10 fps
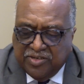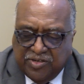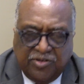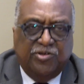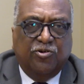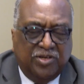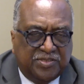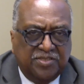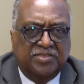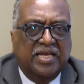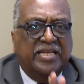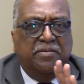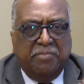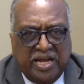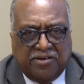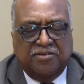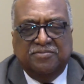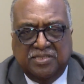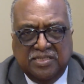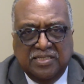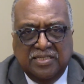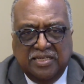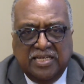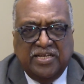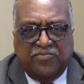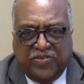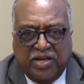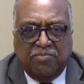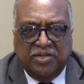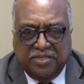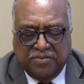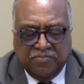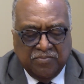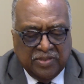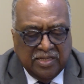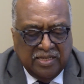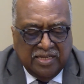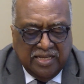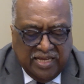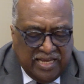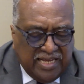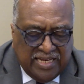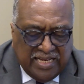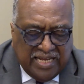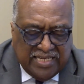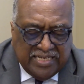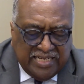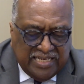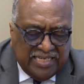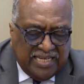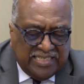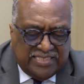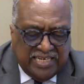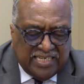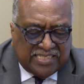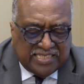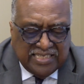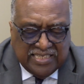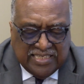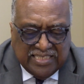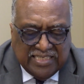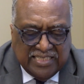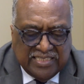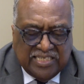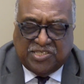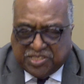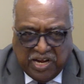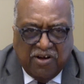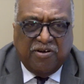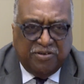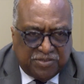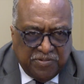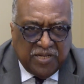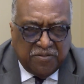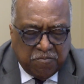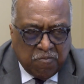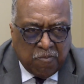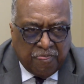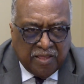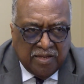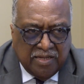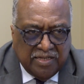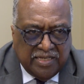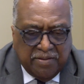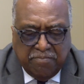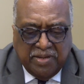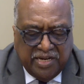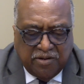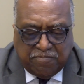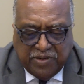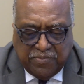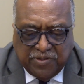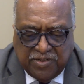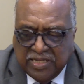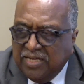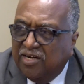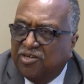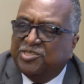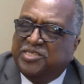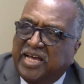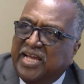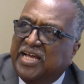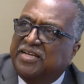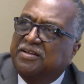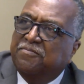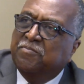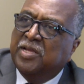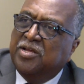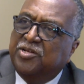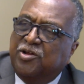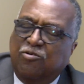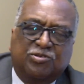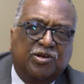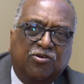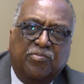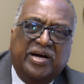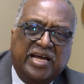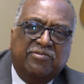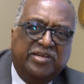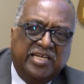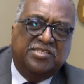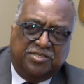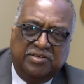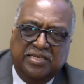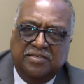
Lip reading: the Dorses and the Malcolms and their family. And it just disturbs me that many of people are saying don't talk about our history.